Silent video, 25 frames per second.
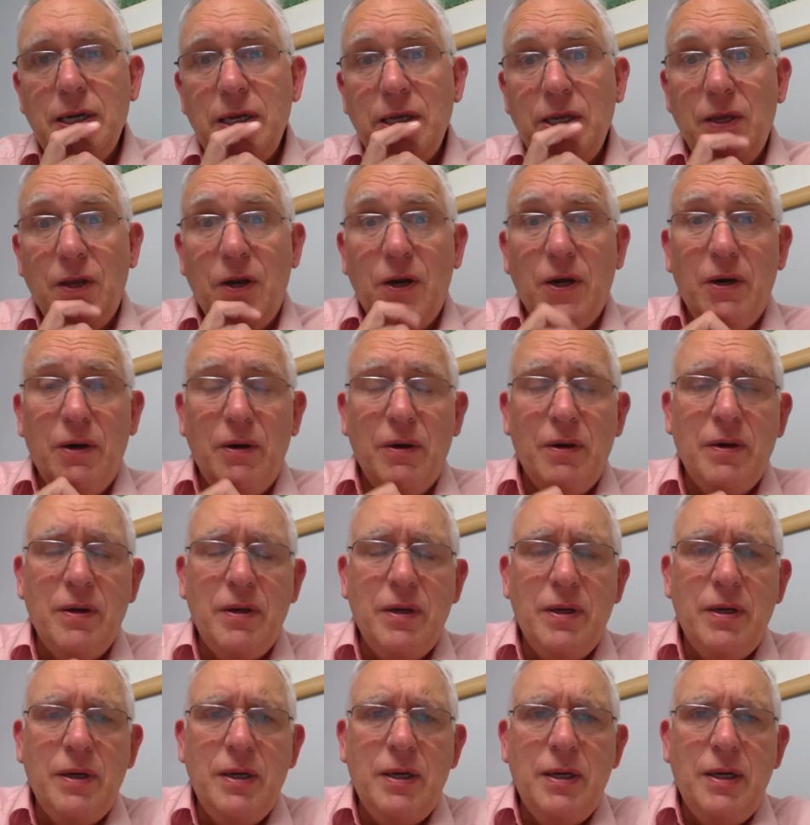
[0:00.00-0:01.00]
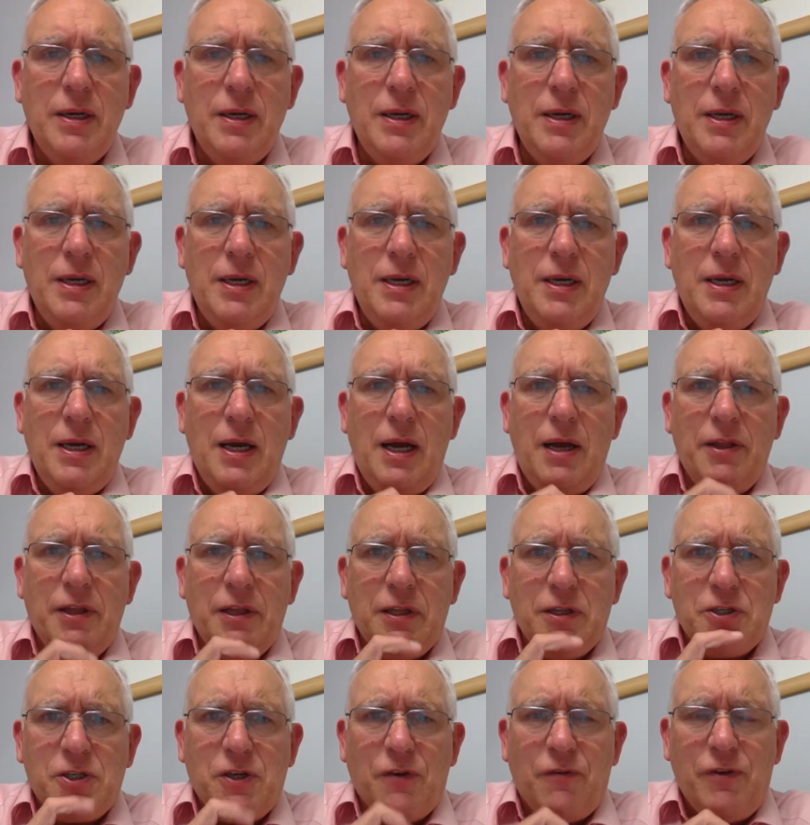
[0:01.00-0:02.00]
You know, I think
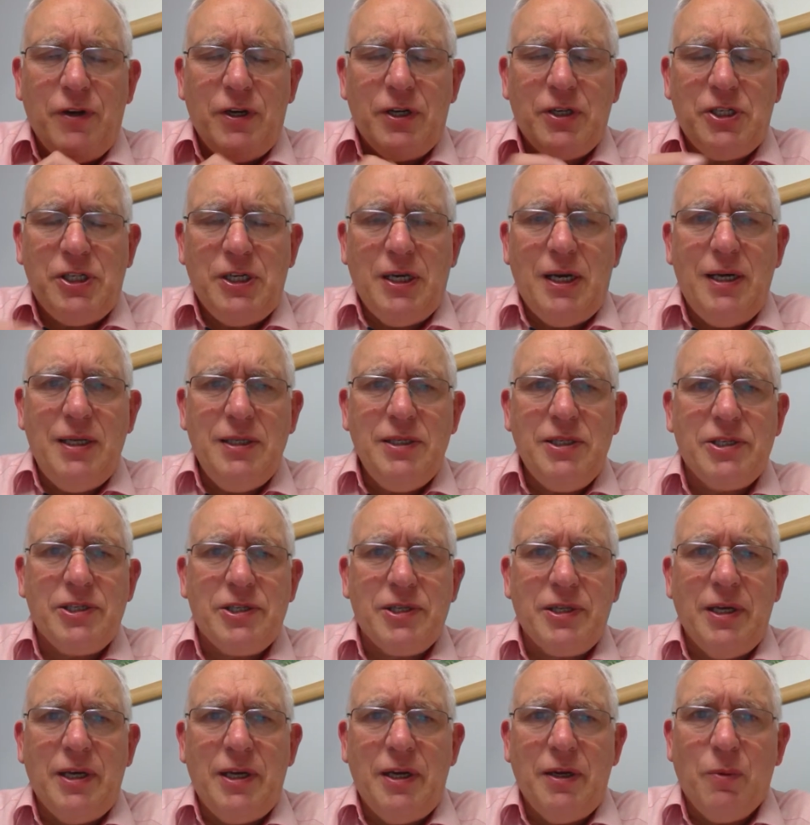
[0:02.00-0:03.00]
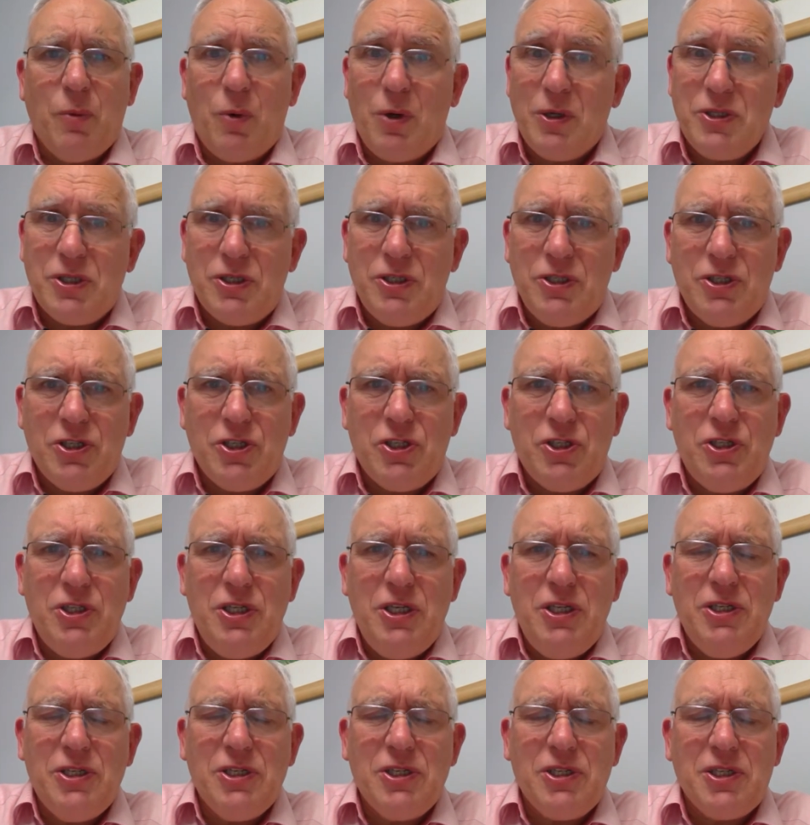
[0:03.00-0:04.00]
there's a fair chance that it wasn't just
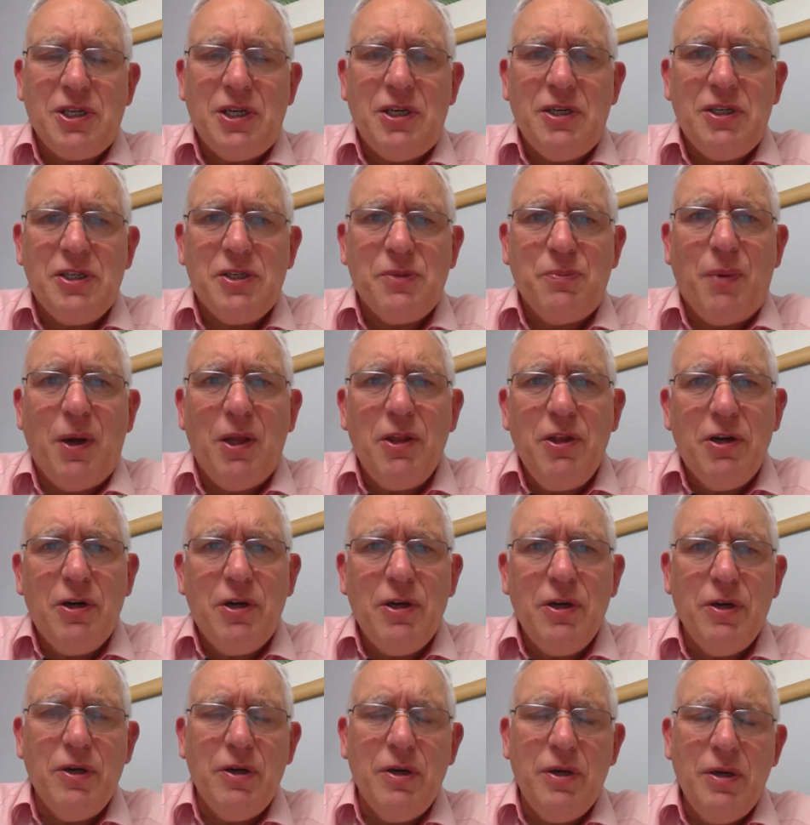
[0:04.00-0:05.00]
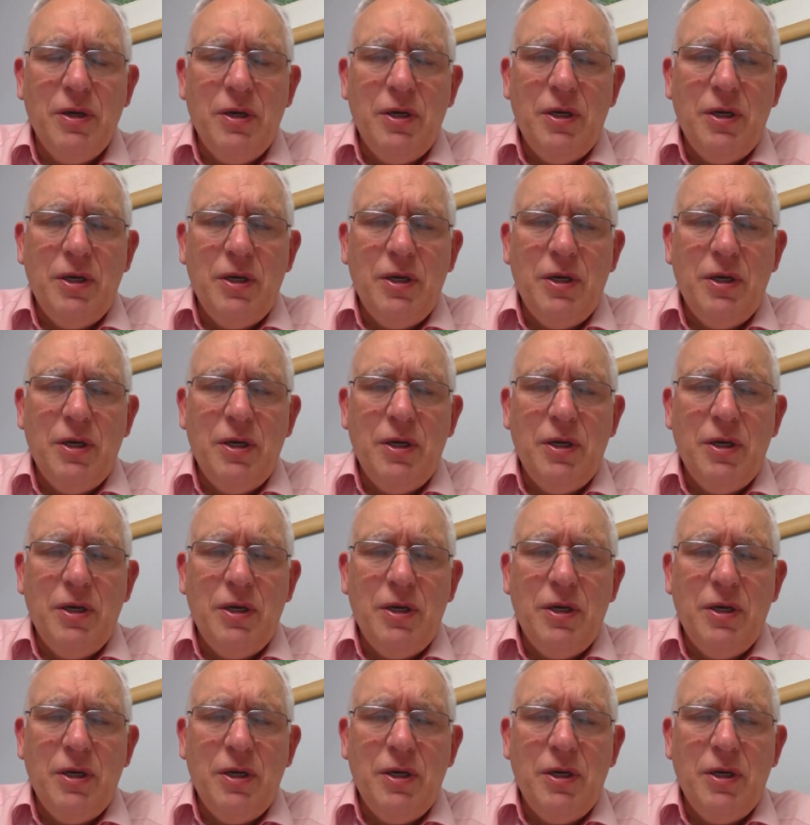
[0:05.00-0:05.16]
Jesus and his mother who